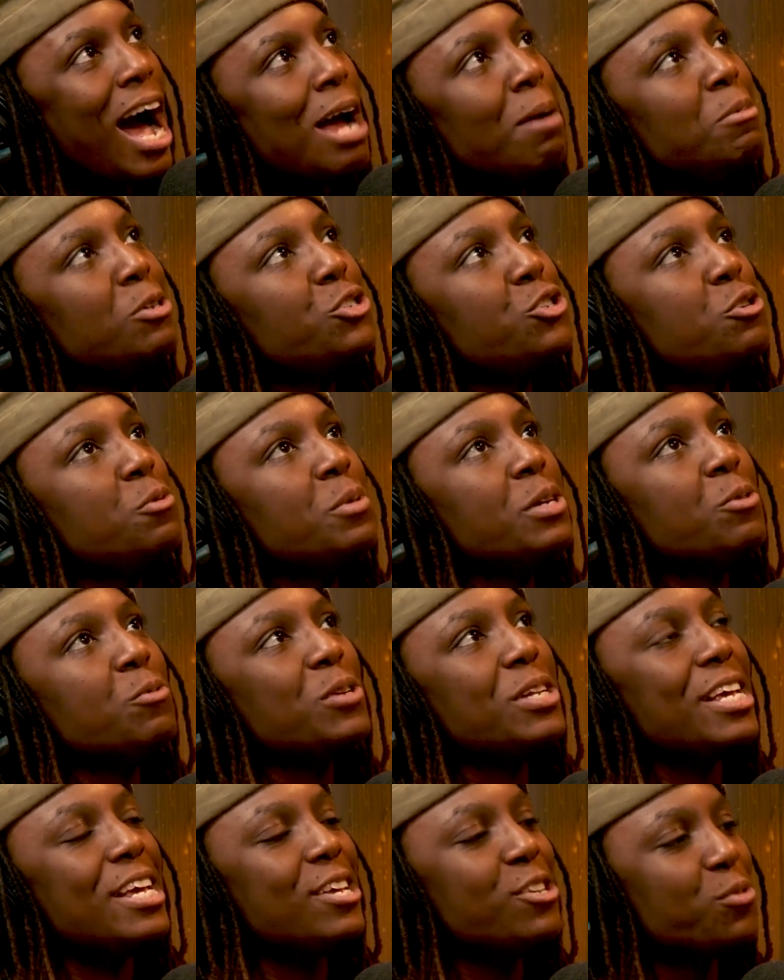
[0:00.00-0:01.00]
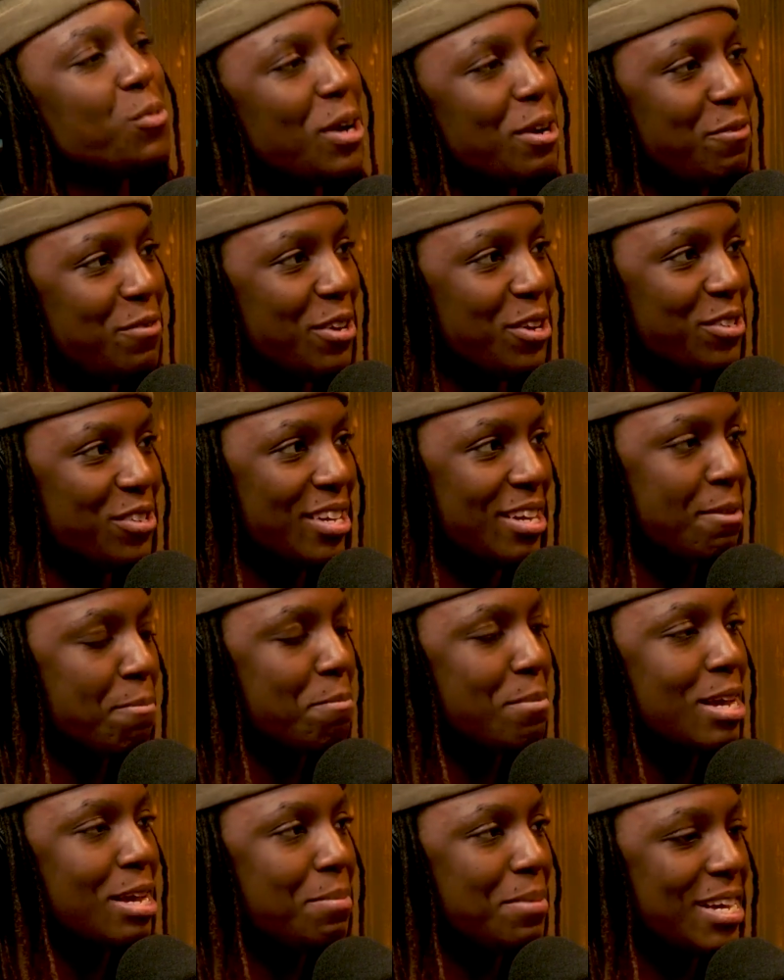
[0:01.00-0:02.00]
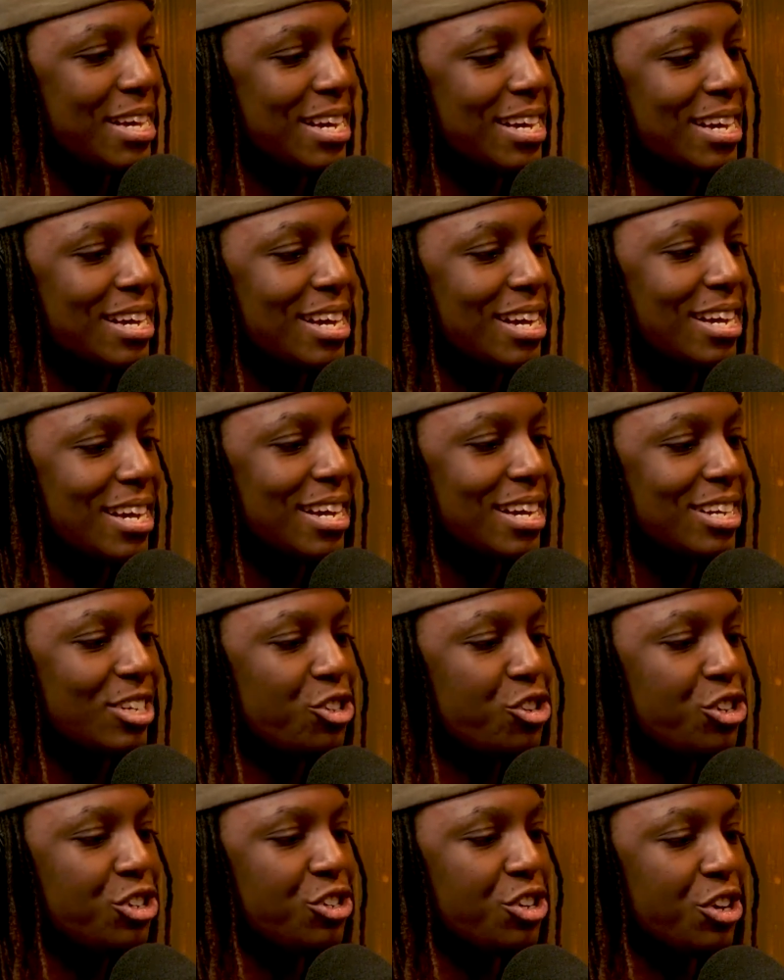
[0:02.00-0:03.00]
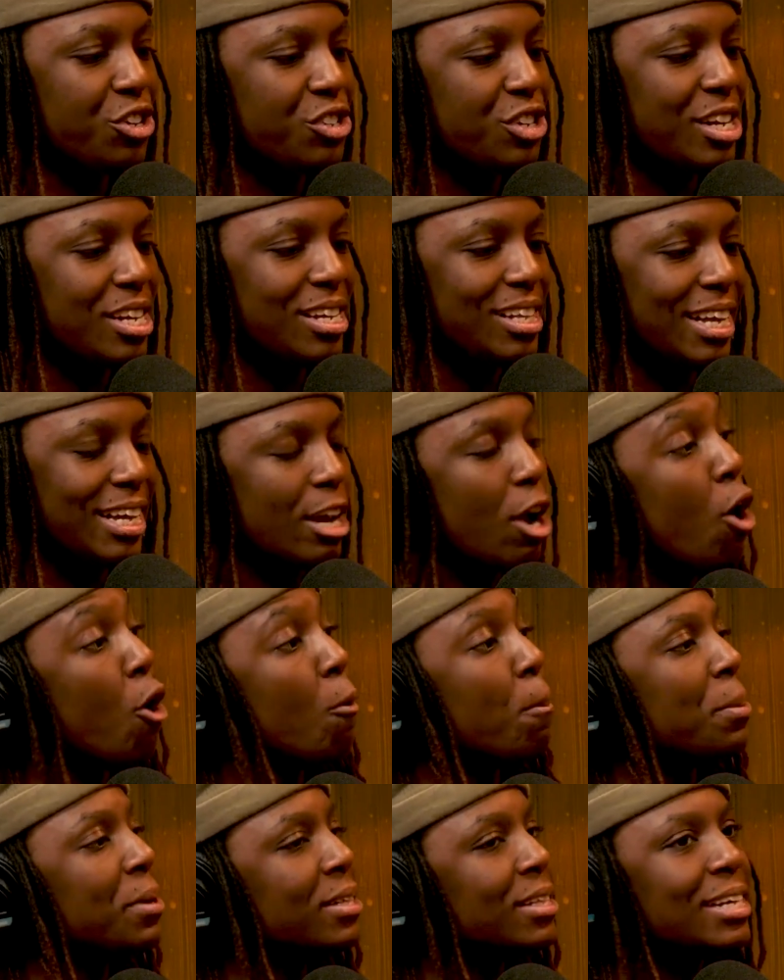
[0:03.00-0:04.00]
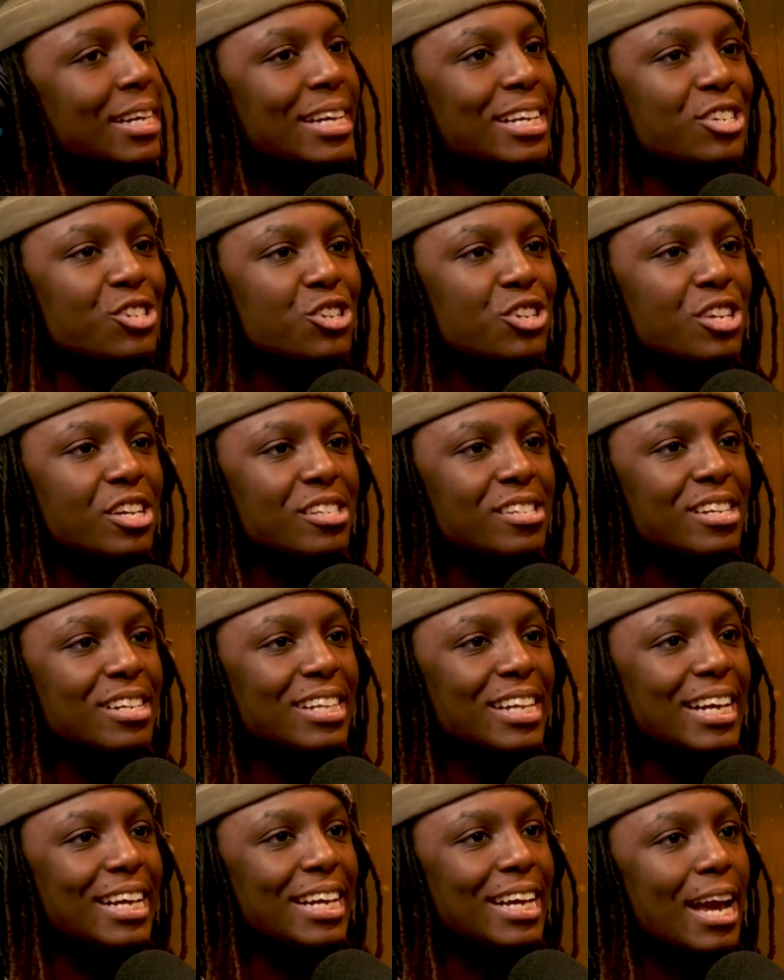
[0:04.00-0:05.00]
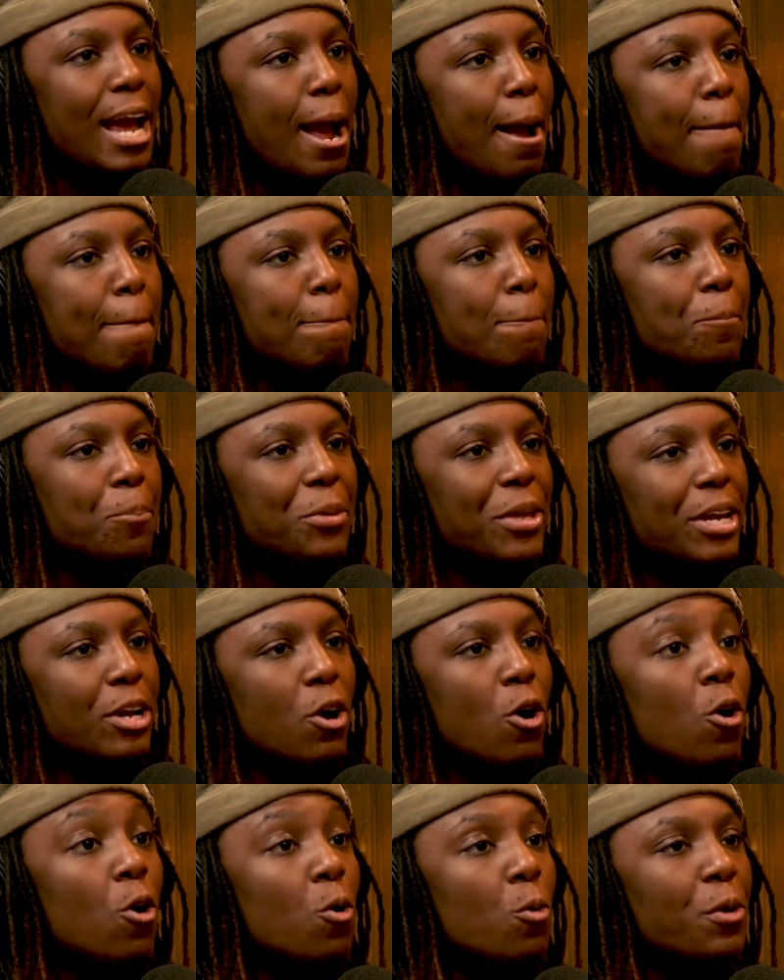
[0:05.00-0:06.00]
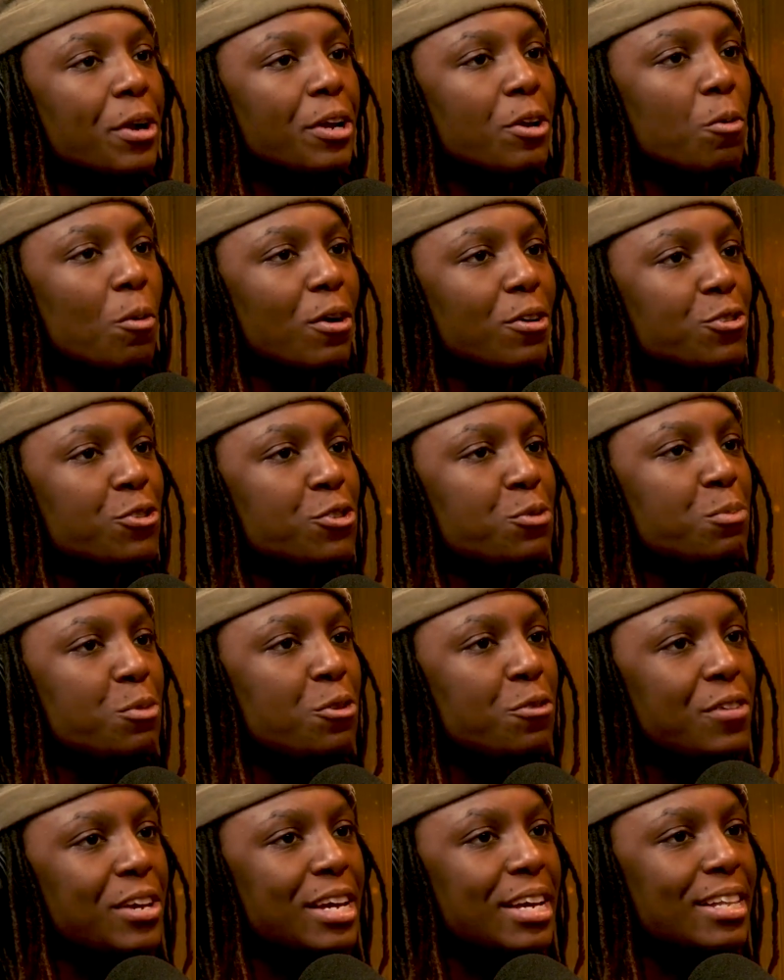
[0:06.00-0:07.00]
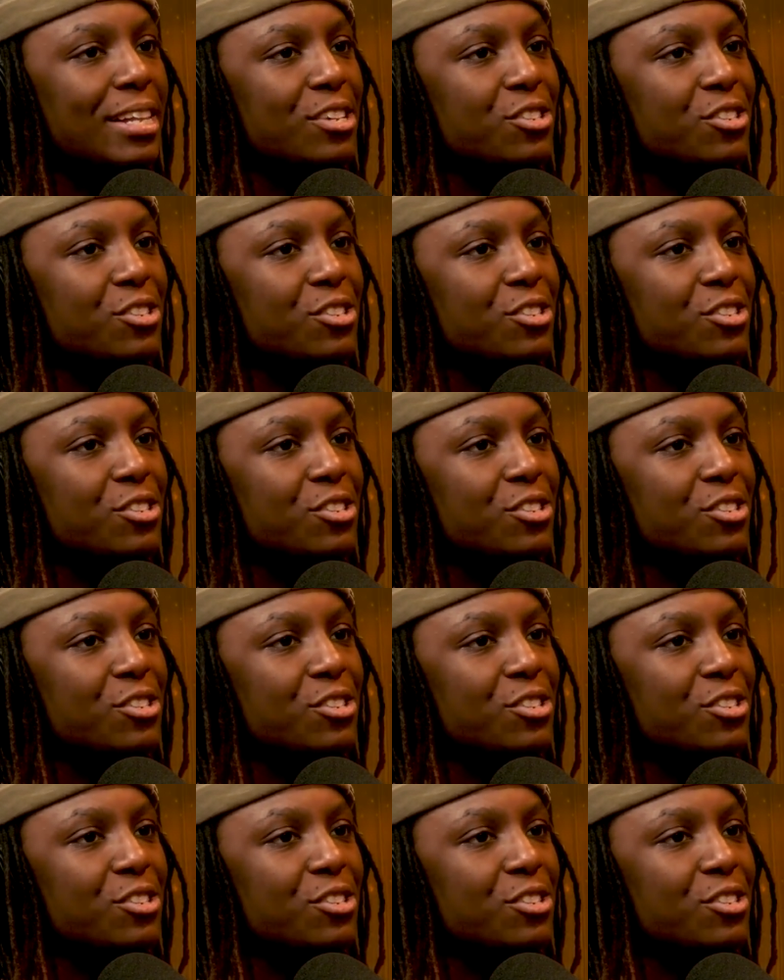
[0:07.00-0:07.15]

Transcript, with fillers: assuming when his wife does it, maybe she does it like openly. She does it like, oh, we're gonna watch this movie, and then